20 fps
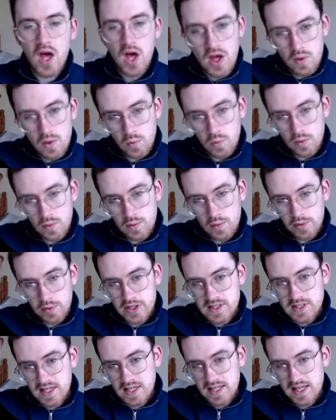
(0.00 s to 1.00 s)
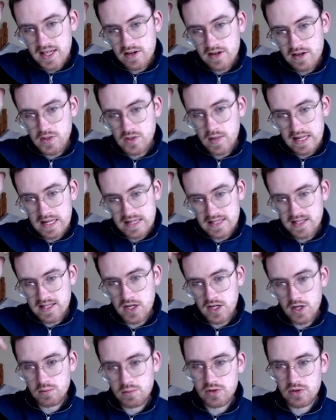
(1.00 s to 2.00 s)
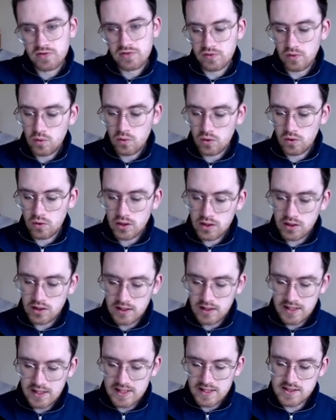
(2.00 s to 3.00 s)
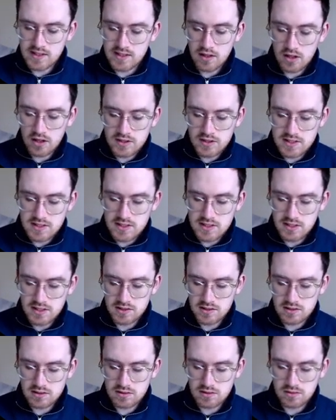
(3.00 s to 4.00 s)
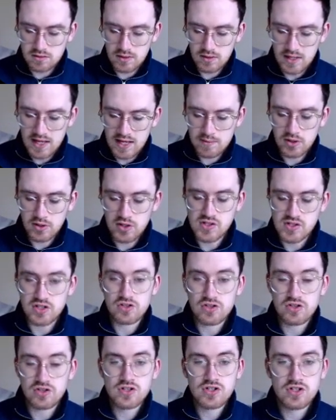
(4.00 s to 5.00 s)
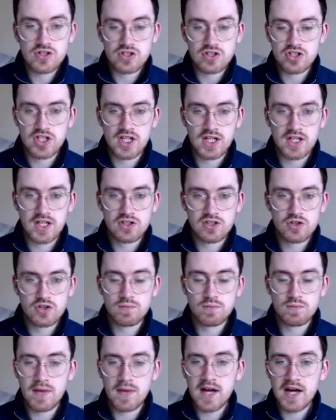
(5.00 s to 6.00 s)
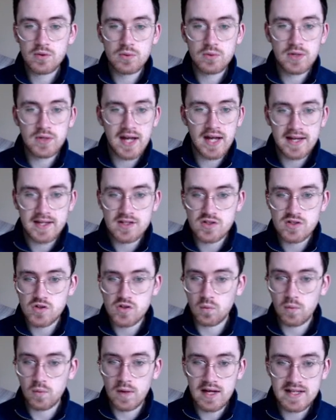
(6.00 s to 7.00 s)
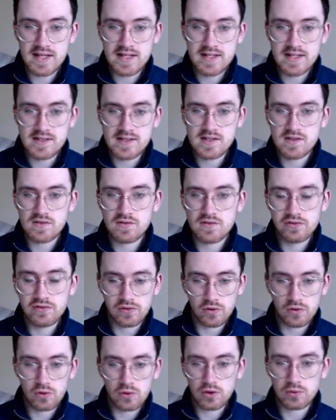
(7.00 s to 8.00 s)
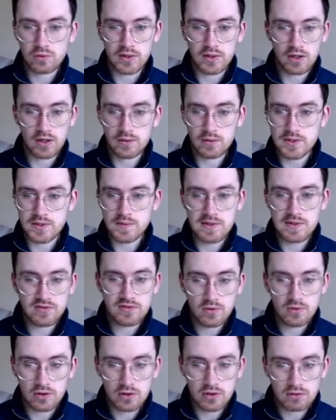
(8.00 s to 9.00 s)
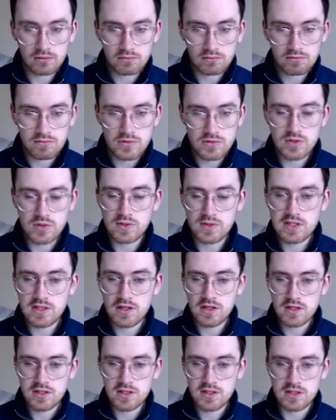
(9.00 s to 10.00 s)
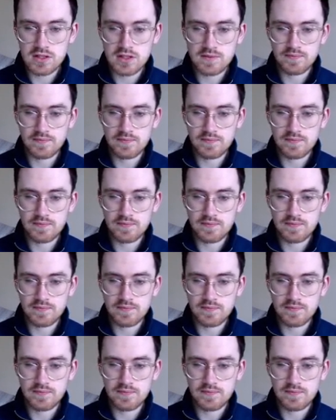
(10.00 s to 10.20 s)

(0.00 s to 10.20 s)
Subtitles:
What we're pointing at here as well is the number 4 is the constant, okay, because it doesn't change. No matter what x or y is, 4 will always be 4. So it's constant.